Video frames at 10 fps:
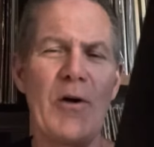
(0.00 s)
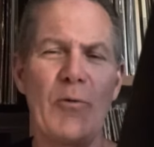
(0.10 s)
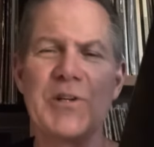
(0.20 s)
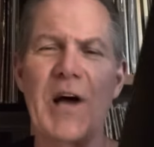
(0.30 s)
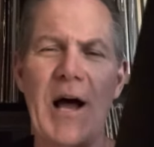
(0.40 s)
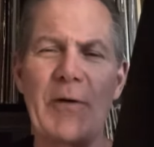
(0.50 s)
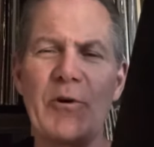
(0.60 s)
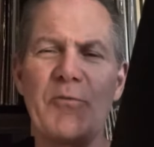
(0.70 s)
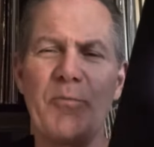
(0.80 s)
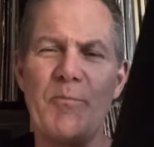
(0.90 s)
which I would
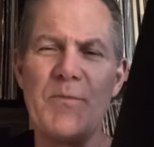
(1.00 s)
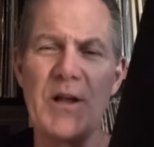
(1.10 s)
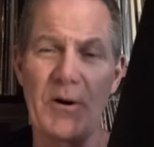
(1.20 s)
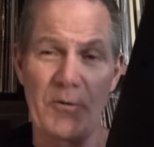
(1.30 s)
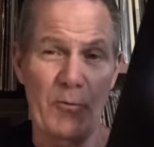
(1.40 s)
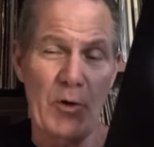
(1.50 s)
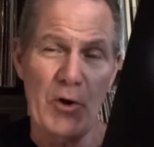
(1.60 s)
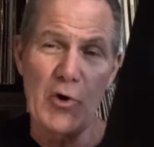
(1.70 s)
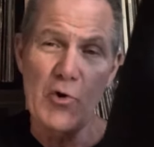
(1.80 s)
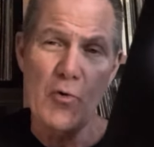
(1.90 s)
have, you know, well,
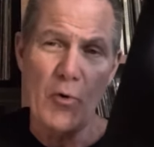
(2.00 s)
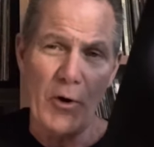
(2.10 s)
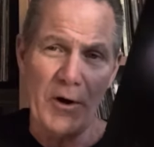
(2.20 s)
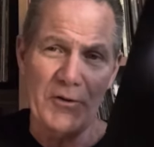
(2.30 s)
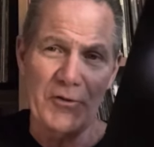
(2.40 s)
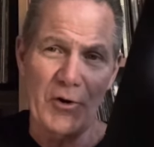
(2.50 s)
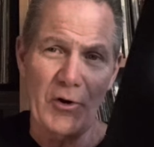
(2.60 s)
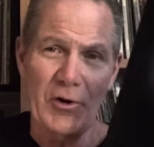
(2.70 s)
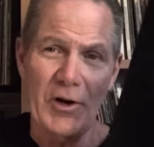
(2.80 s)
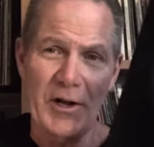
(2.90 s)
the Who are on a
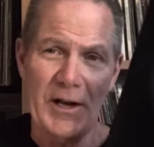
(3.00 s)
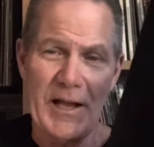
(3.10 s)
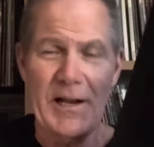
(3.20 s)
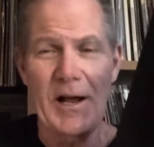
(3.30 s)
song on that.